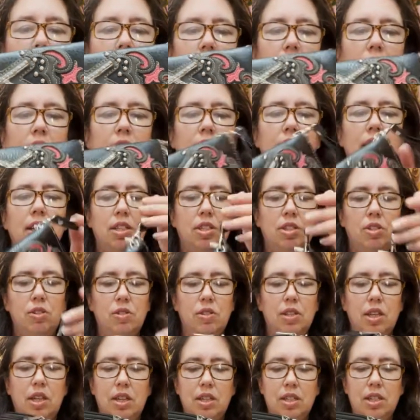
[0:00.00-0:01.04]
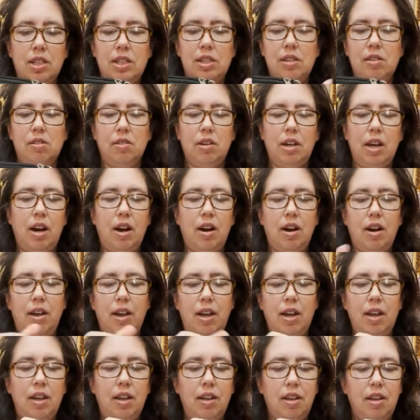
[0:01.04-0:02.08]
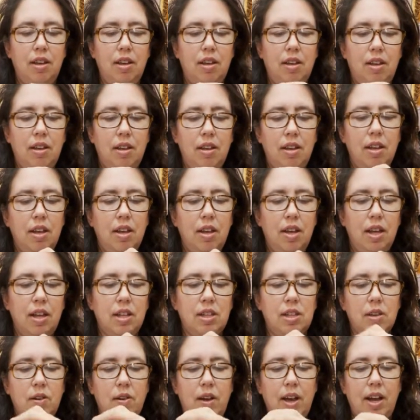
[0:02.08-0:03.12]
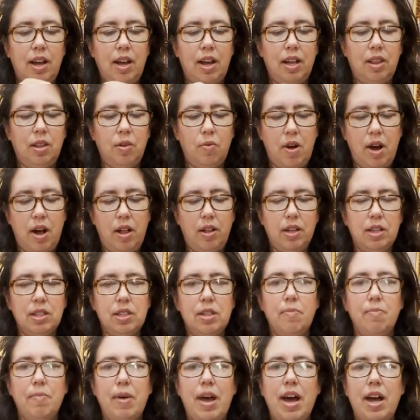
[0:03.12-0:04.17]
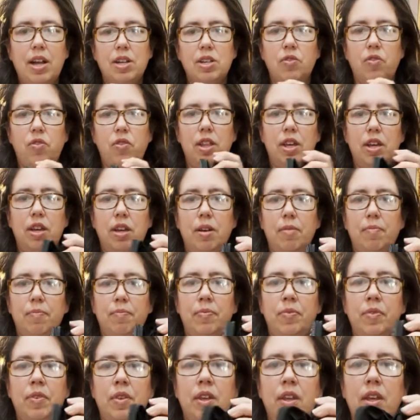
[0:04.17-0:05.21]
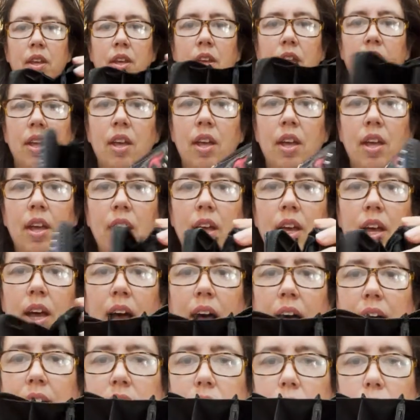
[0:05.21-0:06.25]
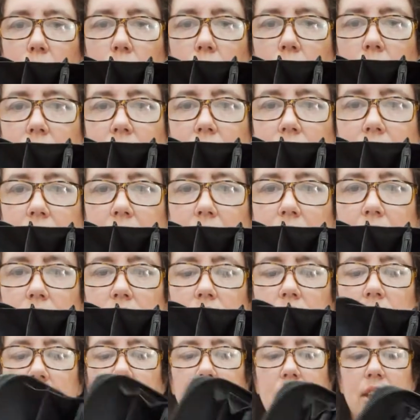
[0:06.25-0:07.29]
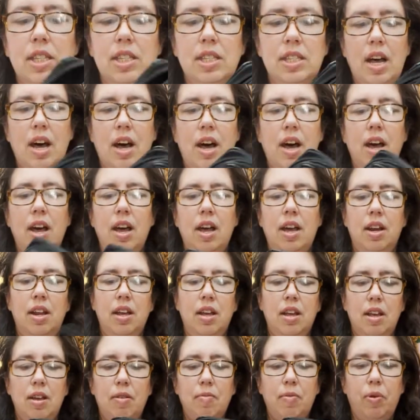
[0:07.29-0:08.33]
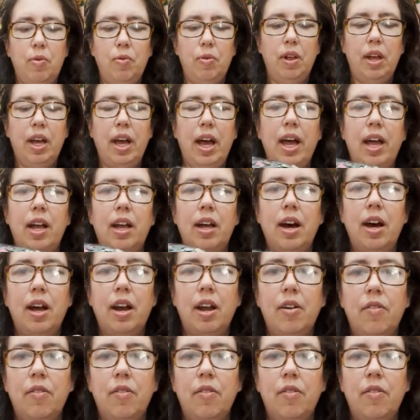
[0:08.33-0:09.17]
line that's usually concealed carry. And so I got the wallet to match for them. Has some organization inside, but really I got it